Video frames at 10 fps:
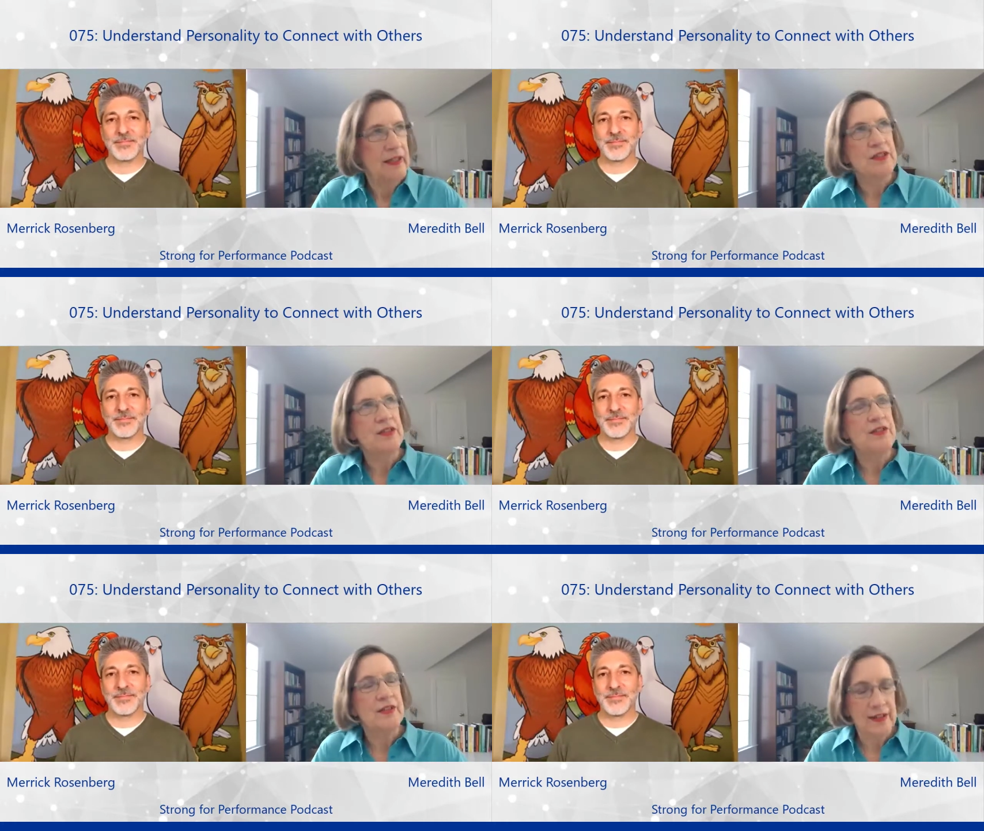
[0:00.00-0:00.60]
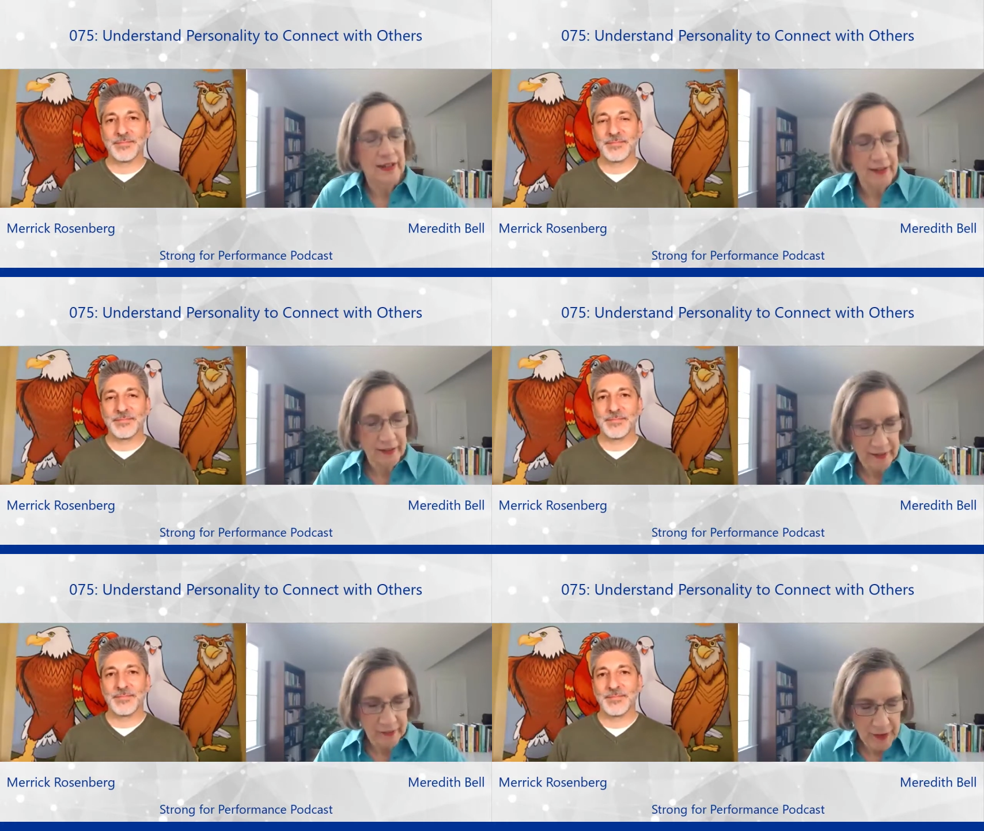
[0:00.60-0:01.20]
Speaker 1: just
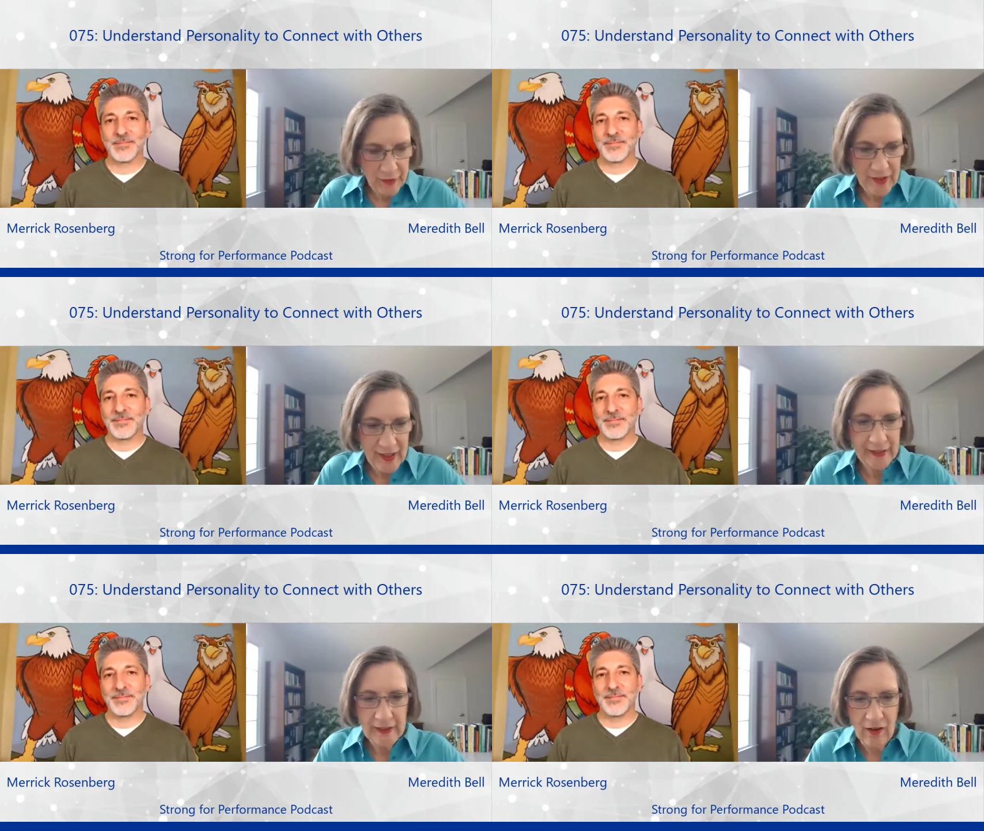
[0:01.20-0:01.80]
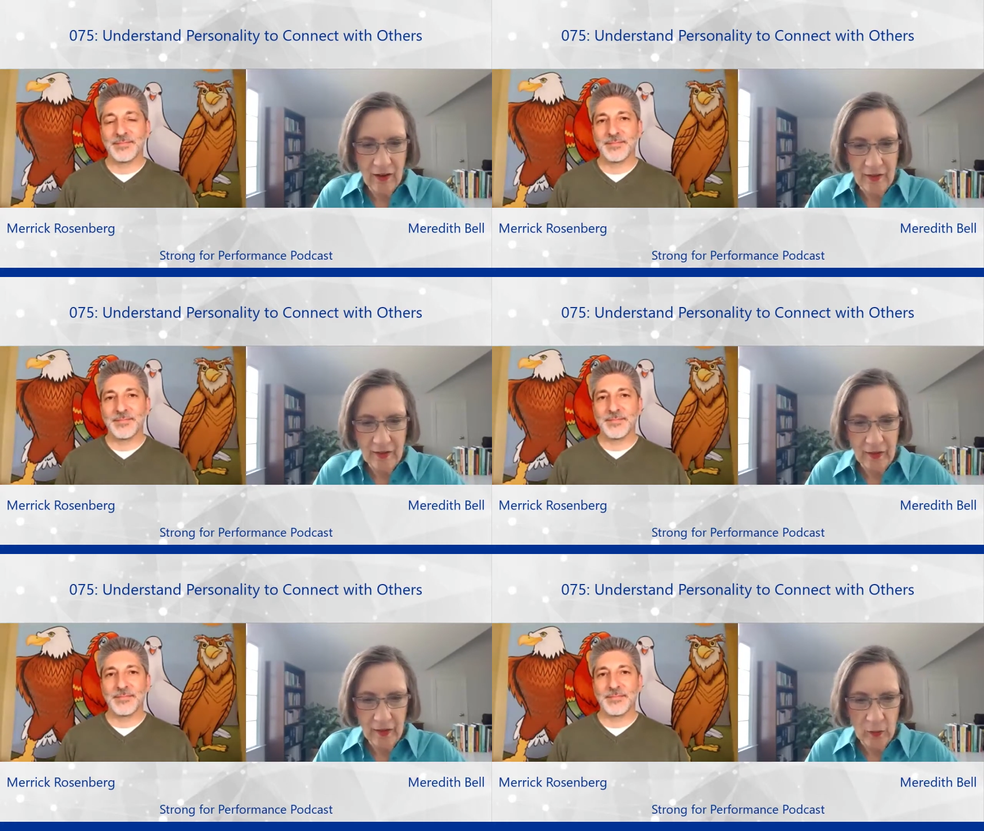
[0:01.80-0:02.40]
reflecting
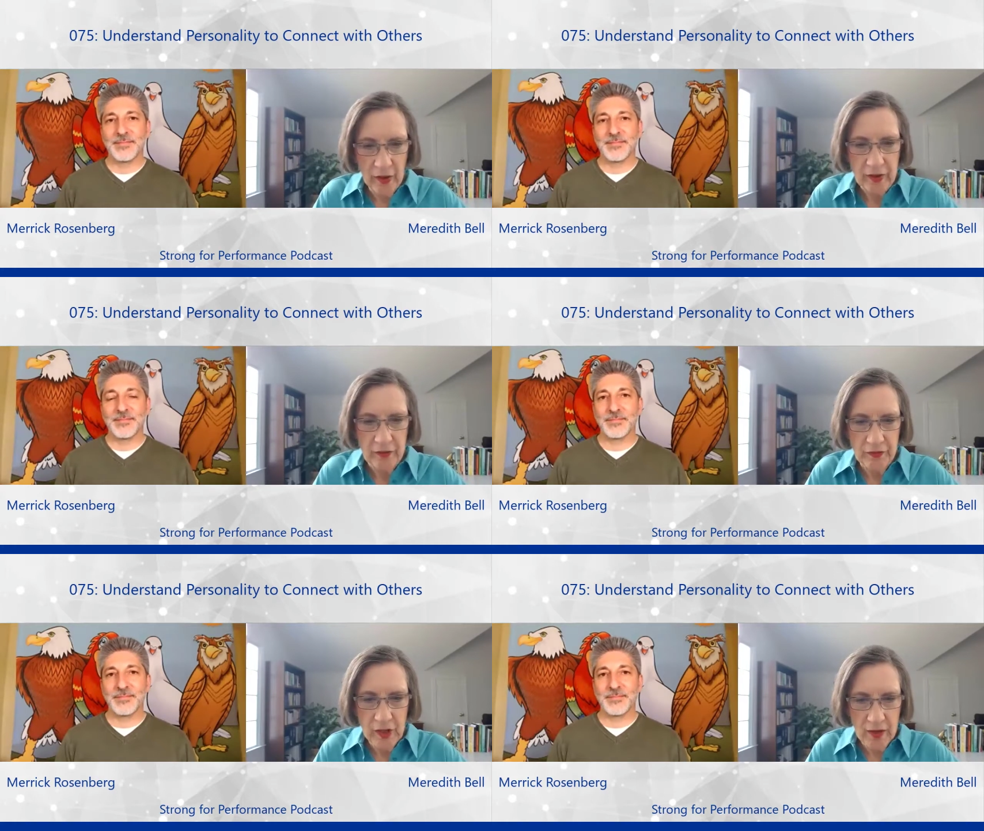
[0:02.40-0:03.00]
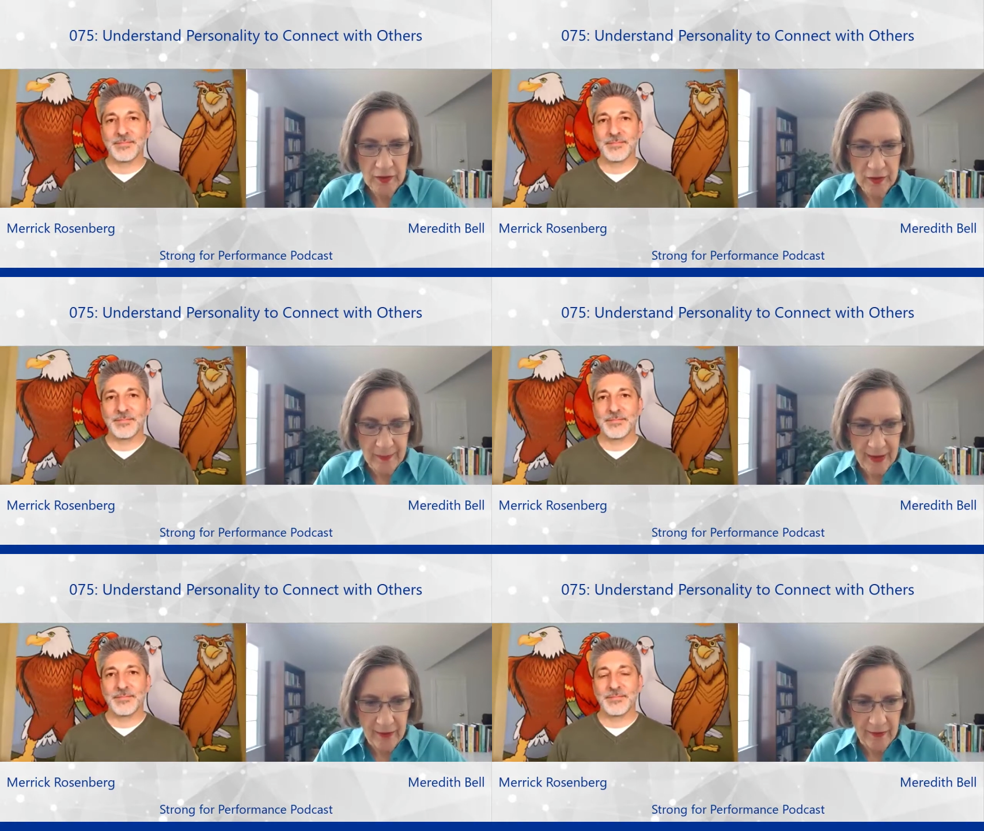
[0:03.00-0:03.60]
on what you've talked
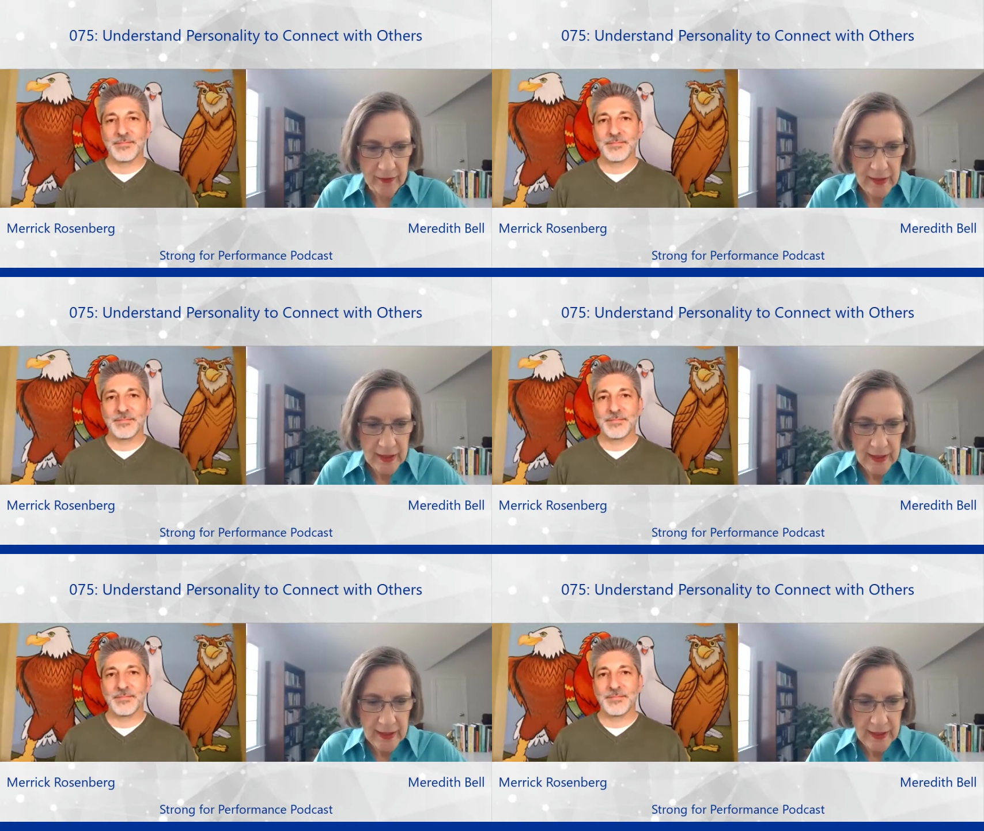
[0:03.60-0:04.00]
about,